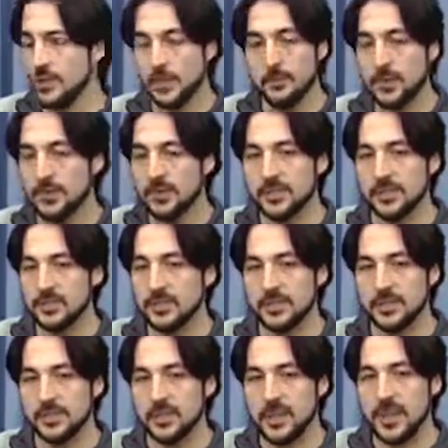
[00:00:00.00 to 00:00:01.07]
And Blavatsky
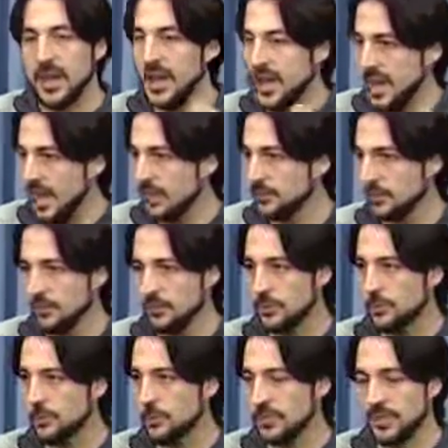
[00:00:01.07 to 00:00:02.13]
says, how to
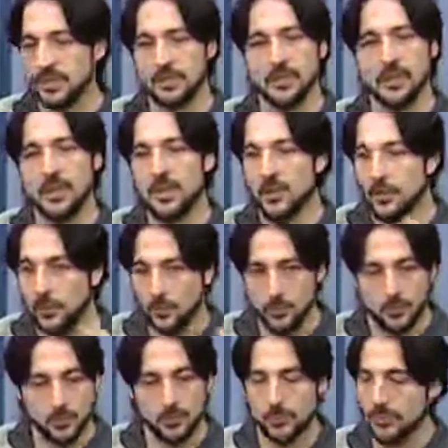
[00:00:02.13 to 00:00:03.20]
do it,
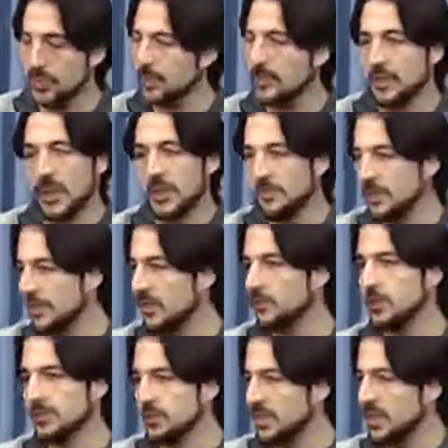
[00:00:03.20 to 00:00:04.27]
everything
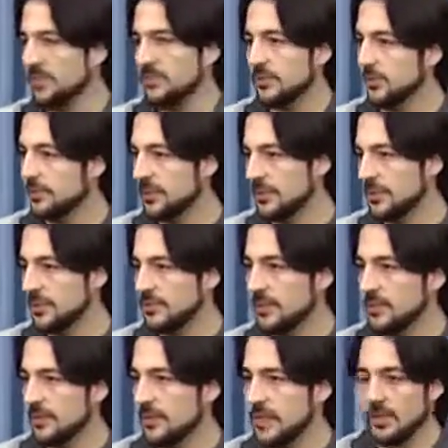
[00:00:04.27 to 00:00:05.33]
was left to me.
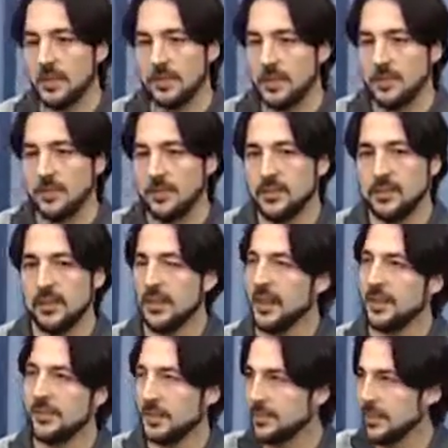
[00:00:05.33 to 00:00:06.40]
I didn't
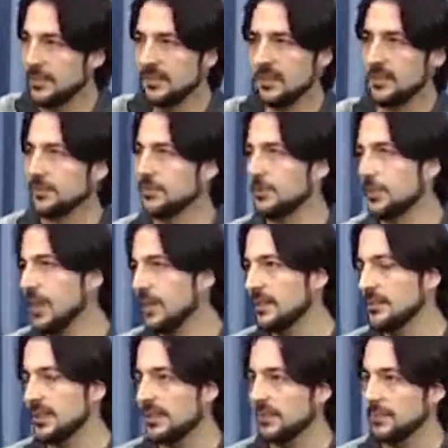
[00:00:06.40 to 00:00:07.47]
have the master to
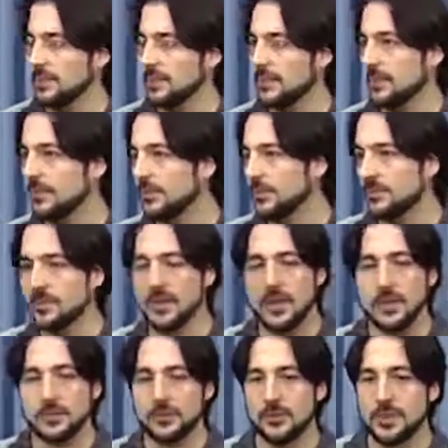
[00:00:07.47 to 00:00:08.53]
ask him,
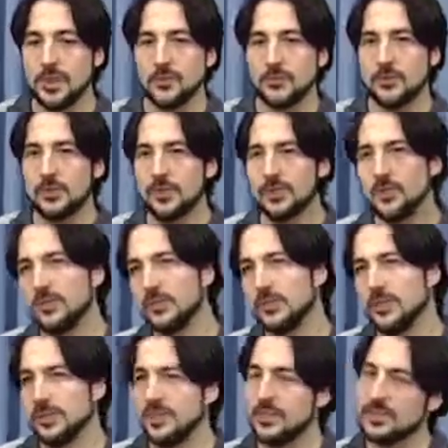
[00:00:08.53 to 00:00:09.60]
how should I do it? Do you
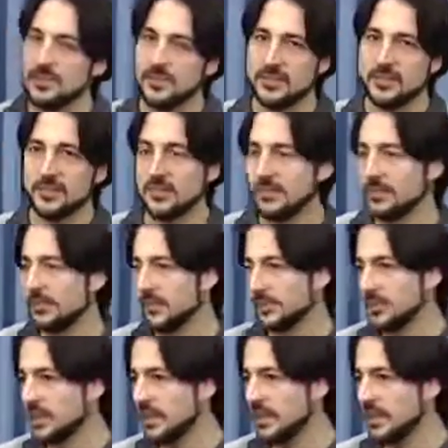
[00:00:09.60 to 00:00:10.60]
think that this is good?